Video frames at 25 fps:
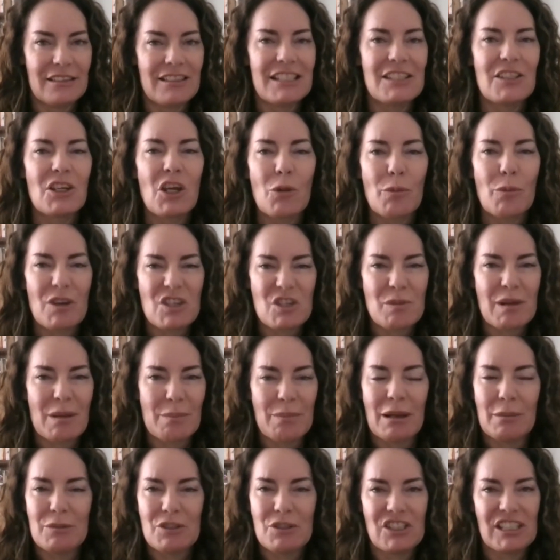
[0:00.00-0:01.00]
I didn't know much
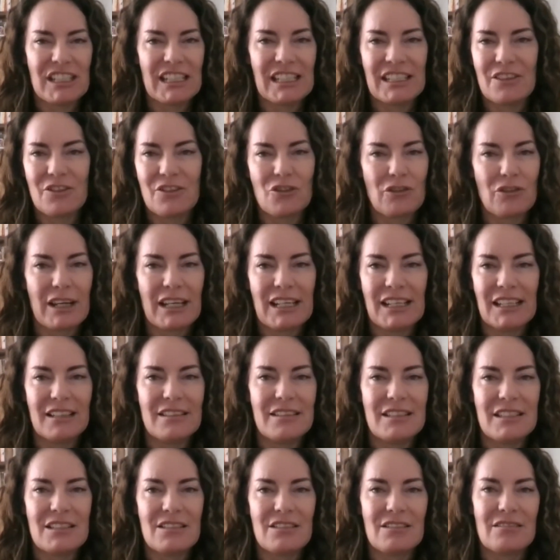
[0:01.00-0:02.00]
about publishing in Australia. I
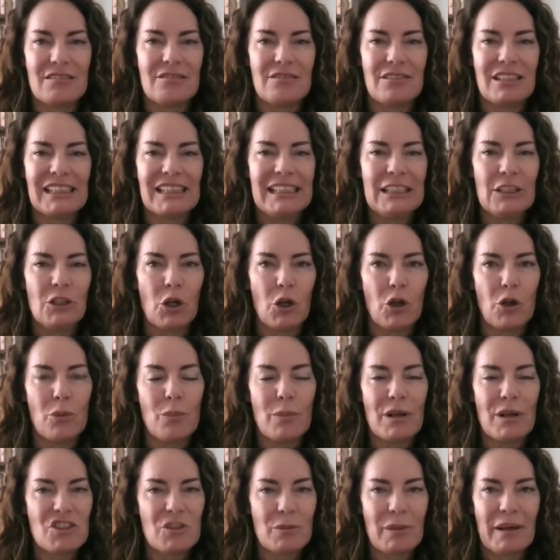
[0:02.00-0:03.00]
didn't really know
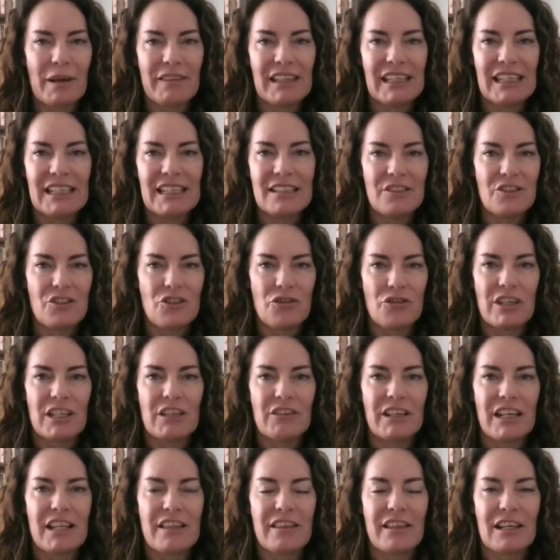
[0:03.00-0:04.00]
much about the industry
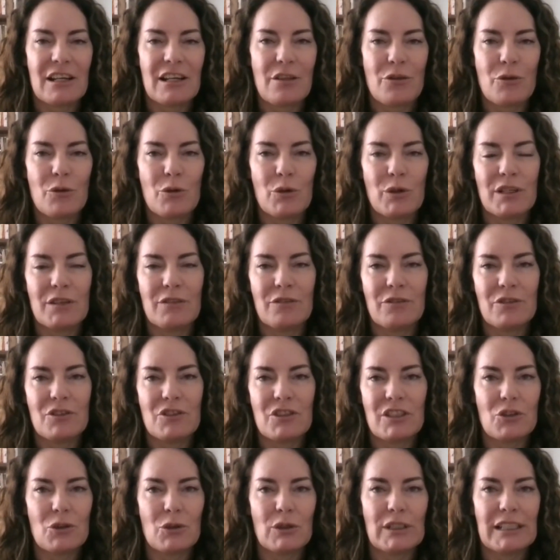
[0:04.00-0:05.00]
or anything. I thought if
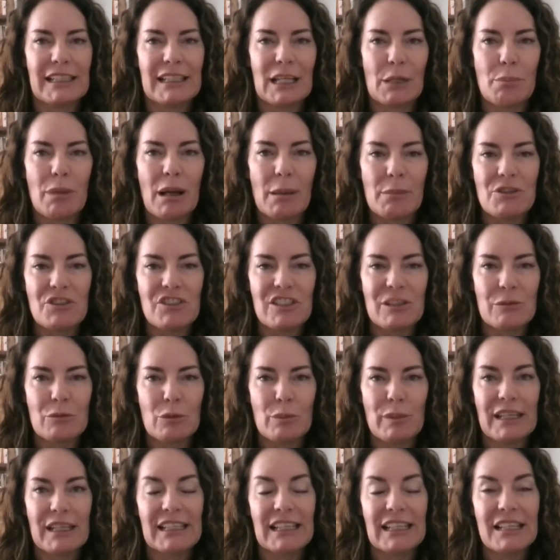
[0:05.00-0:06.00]
surely like publishing
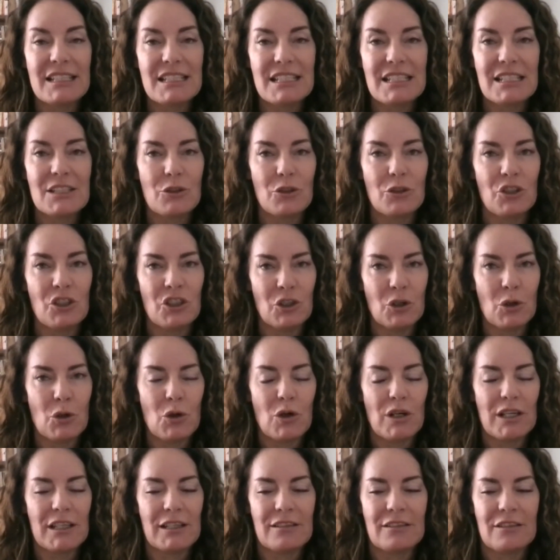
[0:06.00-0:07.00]
would be London or New
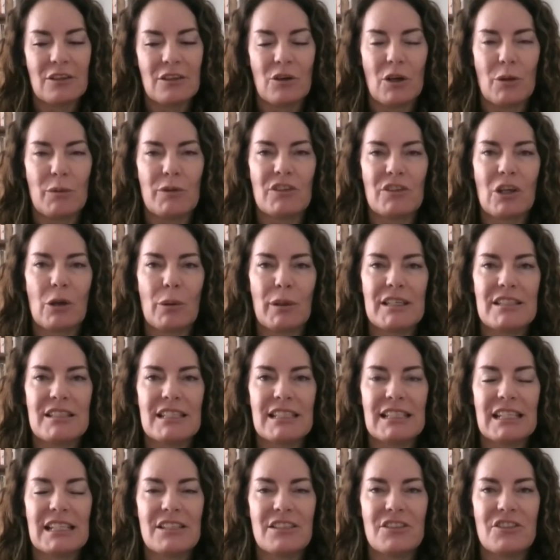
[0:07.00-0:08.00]
York. And so I was going
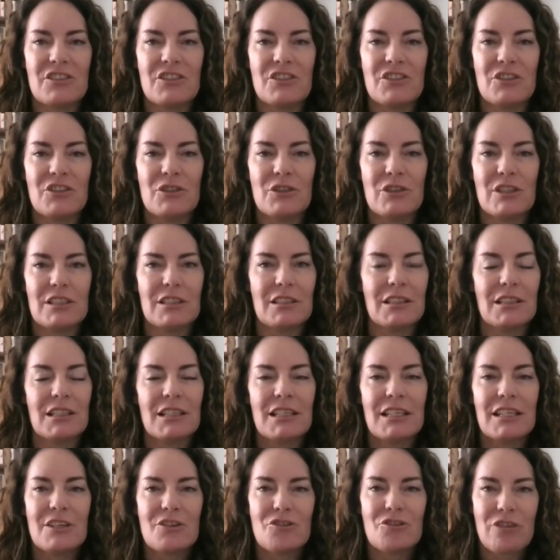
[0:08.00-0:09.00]
to London to do the
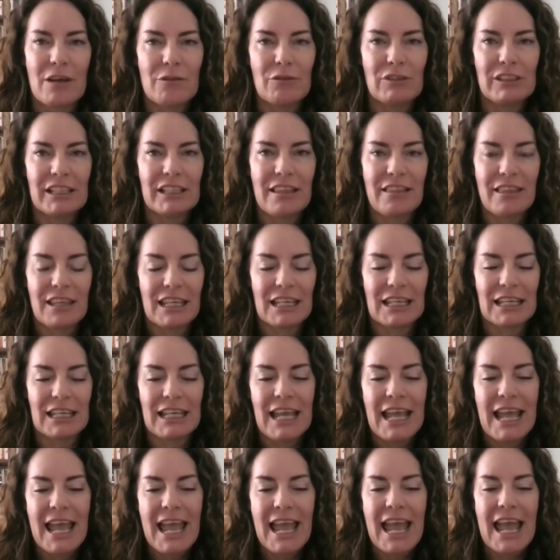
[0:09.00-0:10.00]
traveling thing.
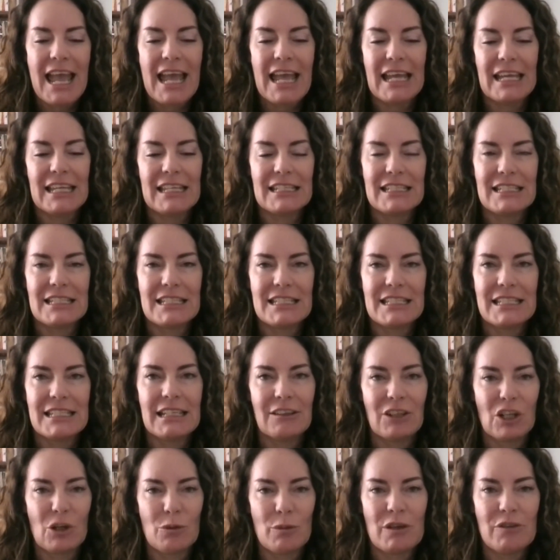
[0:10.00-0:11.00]
And
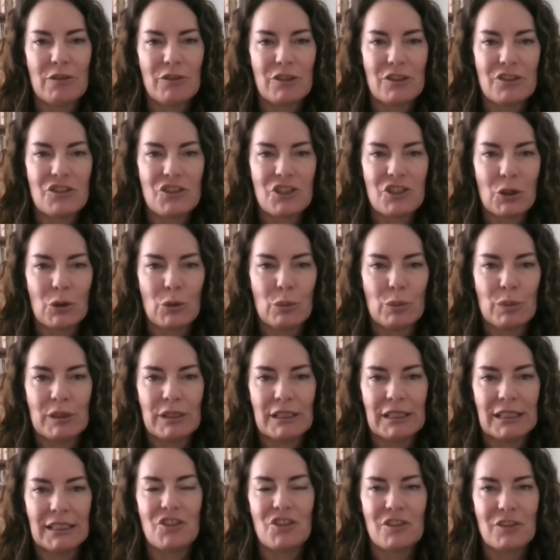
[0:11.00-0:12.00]
yeah, got my first job
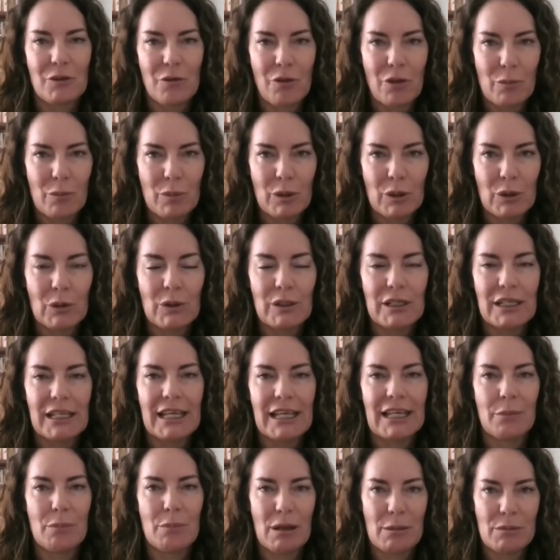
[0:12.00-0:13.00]
just off the boat
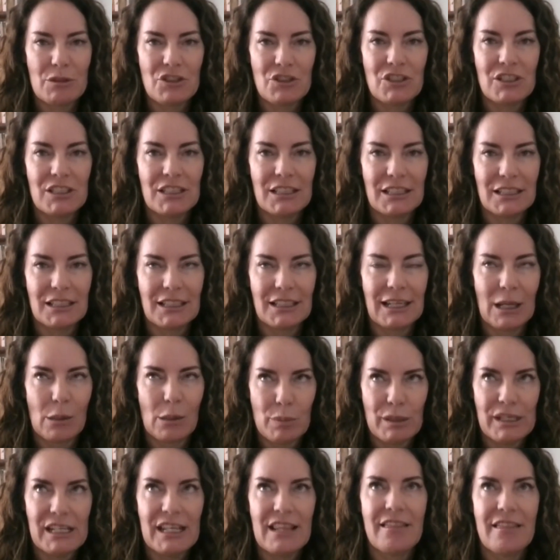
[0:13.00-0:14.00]
at a publishing
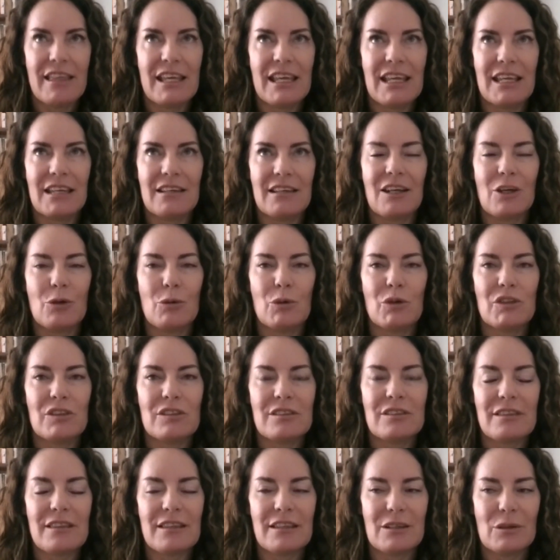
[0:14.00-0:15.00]
company there. And I
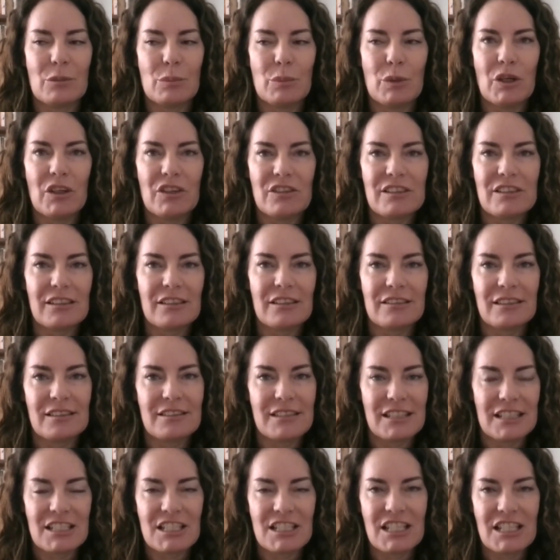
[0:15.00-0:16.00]
was the personal
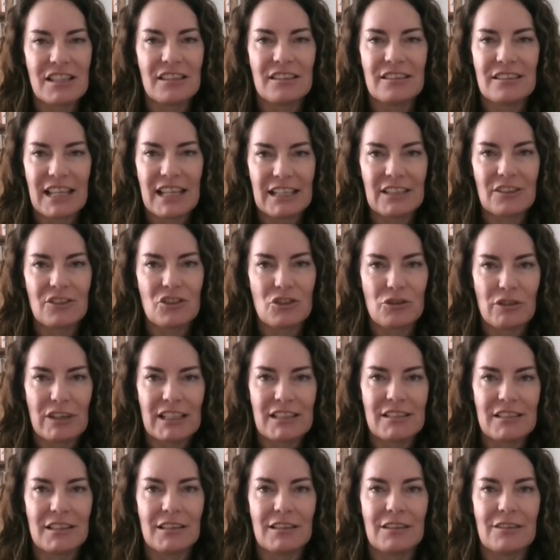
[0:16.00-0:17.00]
assistant to the sales
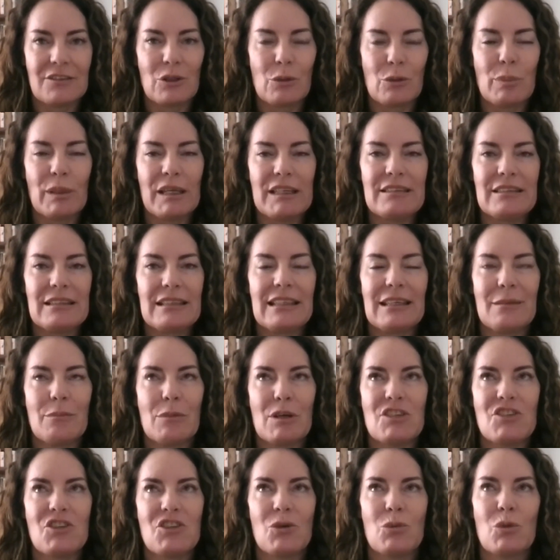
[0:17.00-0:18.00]
director. So basically
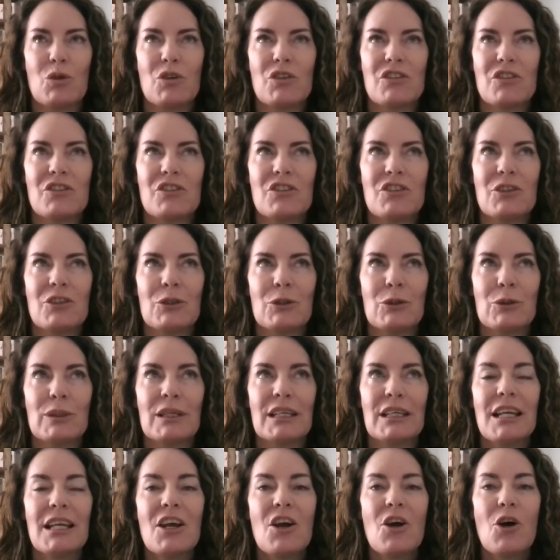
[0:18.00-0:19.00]
my job was to
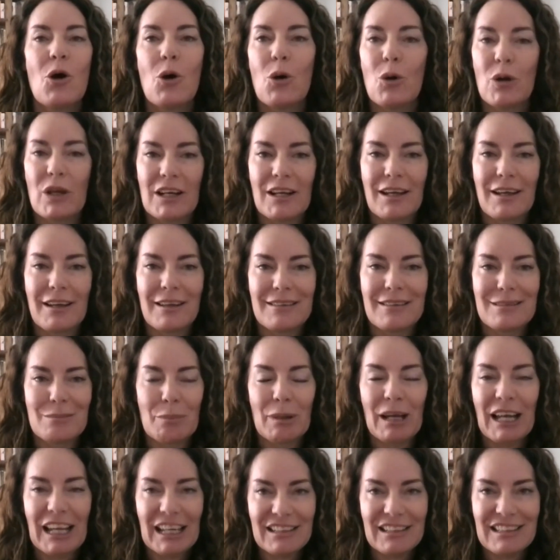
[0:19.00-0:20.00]
organize
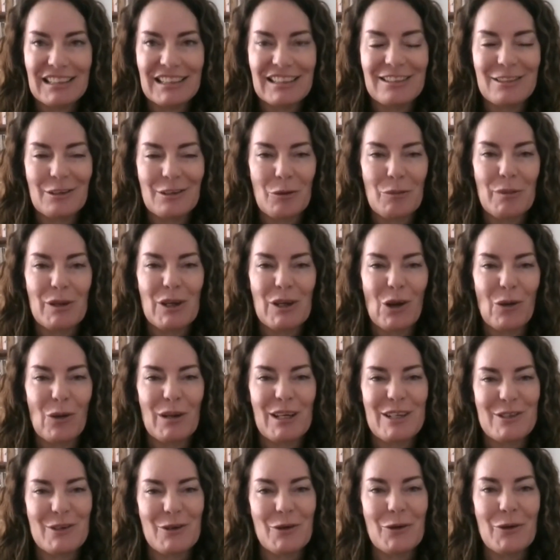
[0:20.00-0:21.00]
parties. So I'd be
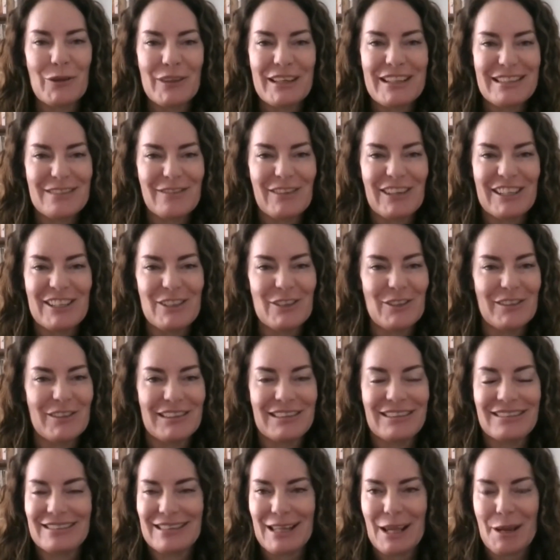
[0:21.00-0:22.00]
going to all these venues
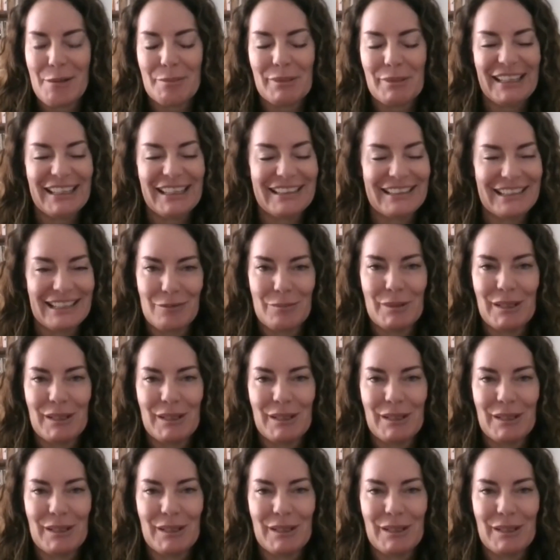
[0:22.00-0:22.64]
and sampling.